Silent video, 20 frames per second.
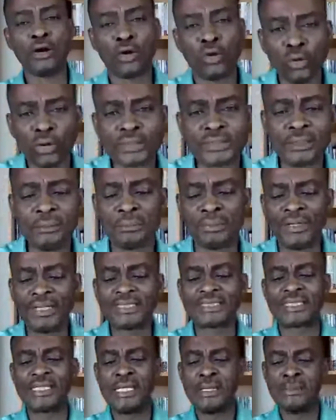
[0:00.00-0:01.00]
Growth
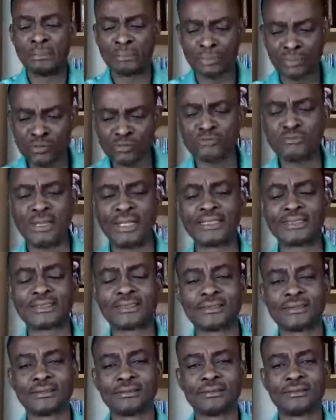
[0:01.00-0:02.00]
brings
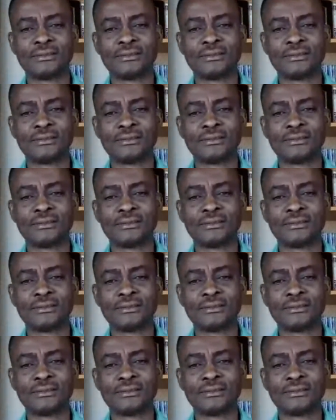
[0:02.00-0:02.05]
improvement,